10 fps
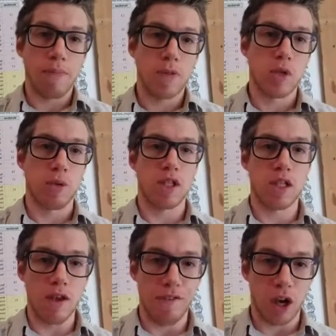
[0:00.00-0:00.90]

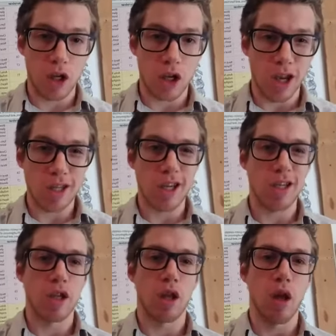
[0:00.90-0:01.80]
specific adjusting
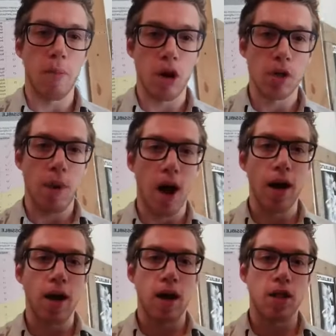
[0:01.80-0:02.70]
to the lumbar
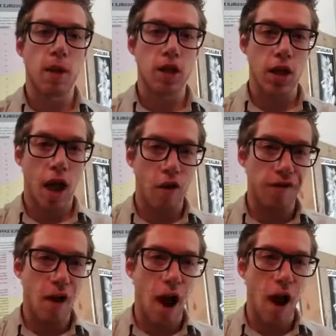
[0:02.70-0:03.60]
spine, especially
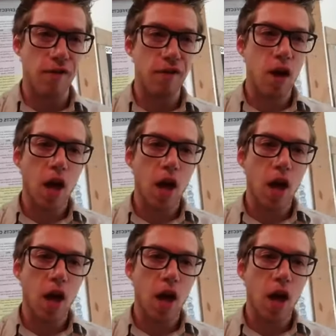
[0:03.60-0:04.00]
L5.